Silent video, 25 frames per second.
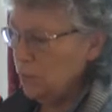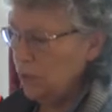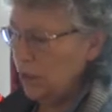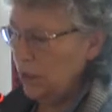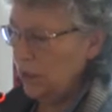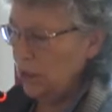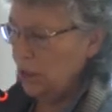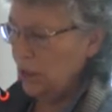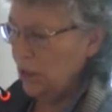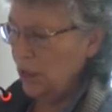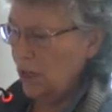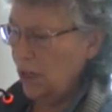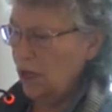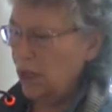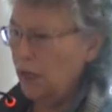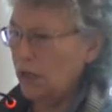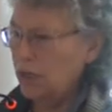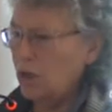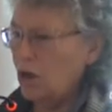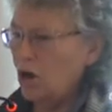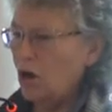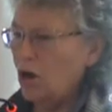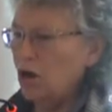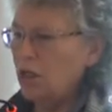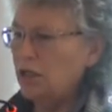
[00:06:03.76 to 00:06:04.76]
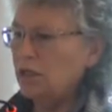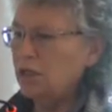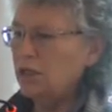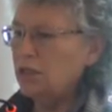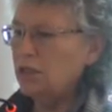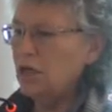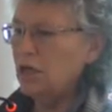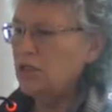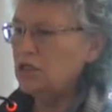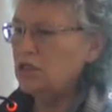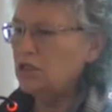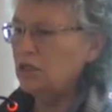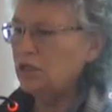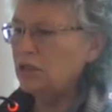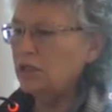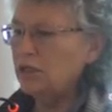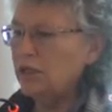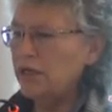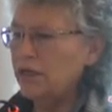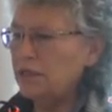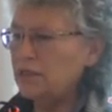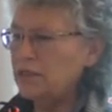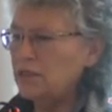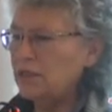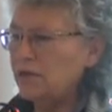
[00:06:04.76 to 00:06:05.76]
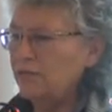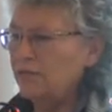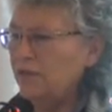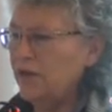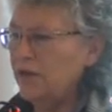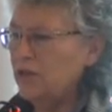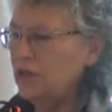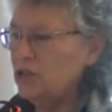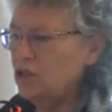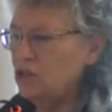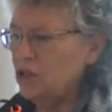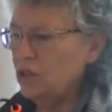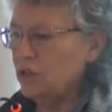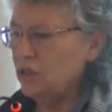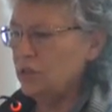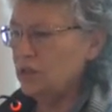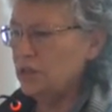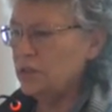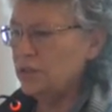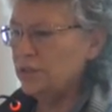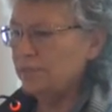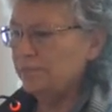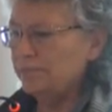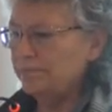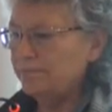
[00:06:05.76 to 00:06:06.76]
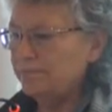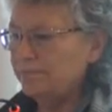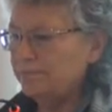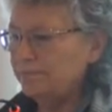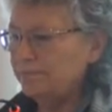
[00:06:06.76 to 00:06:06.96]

working on archaeological excavations.